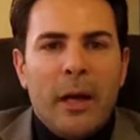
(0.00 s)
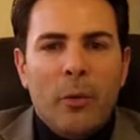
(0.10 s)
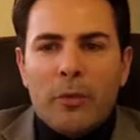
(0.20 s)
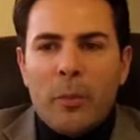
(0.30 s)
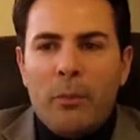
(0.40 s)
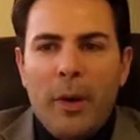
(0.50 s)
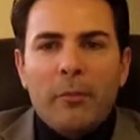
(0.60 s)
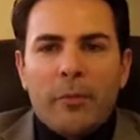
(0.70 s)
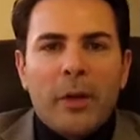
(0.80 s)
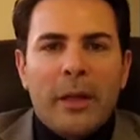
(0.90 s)
I was a
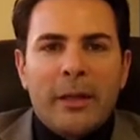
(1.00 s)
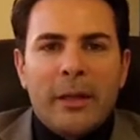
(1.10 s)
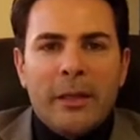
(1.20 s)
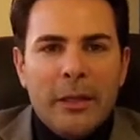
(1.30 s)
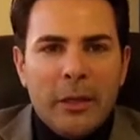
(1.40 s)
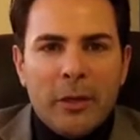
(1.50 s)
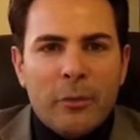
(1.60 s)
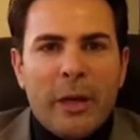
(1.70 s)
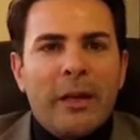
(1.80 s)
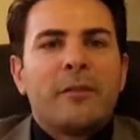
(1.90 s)
bum for like a
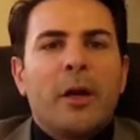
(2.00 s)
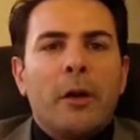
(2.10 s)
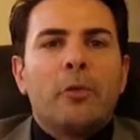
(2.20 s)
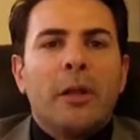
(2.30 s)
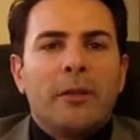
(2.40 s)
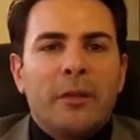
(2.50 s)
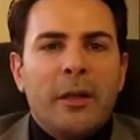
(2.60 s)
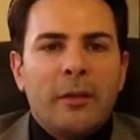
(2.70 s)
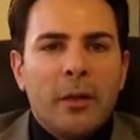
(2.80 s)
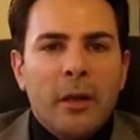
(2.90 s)
year when I started real estate.